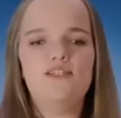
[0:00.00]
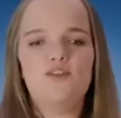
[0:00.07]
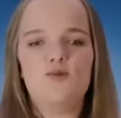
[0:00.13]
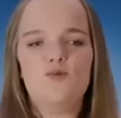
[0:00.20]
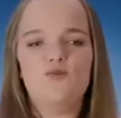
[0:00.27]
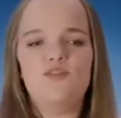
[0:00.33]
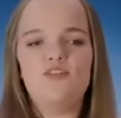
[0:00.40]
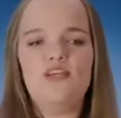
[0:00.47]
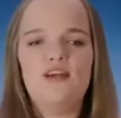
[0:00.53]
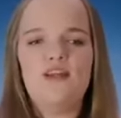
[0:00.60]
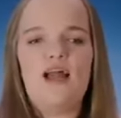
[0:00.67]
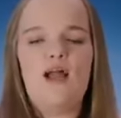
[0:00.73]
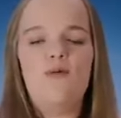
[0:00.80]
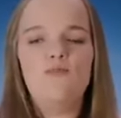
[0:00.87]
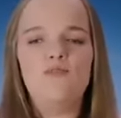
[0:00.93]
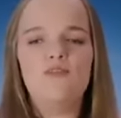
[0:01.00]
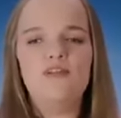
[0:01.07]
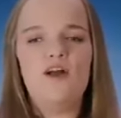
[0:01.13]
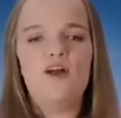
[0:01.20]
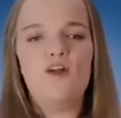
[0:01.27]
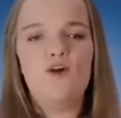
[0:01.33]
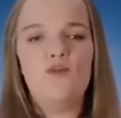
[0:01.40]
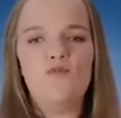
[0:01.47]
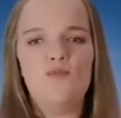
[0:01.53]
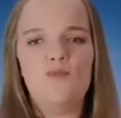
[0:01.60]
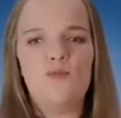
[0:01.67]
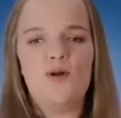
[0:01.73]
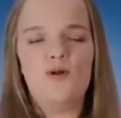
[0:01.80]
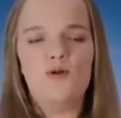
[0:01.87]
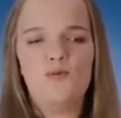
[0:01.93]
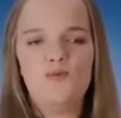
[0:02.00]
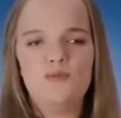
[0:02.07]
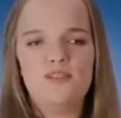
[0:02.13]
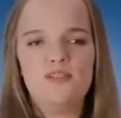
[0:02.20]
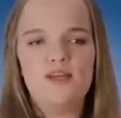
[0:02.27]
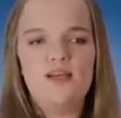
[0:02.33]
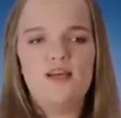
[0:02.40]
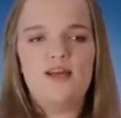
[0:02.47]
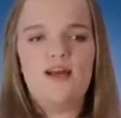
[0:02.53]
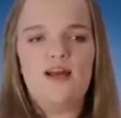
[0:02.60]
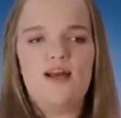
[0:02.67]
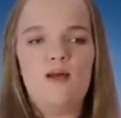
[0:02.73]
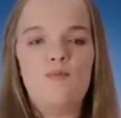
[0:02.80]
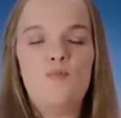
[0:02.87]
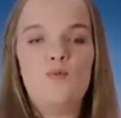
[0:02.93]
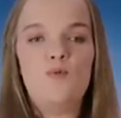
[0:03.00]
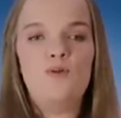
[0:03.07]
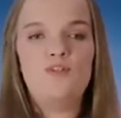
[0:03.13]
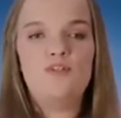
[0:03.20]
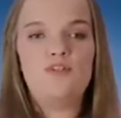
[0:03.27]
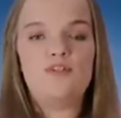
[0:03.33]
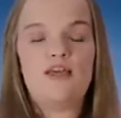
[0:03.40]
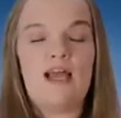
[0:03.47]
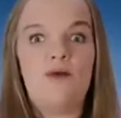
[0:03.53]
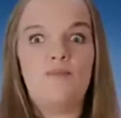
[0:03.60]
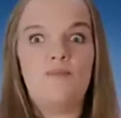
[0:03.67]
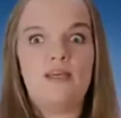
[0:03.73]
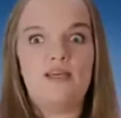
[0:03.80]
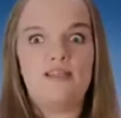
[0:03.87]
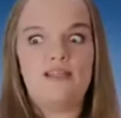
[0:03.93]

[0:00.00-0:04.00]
the arrival of baby Leighton has been a game changer. Even before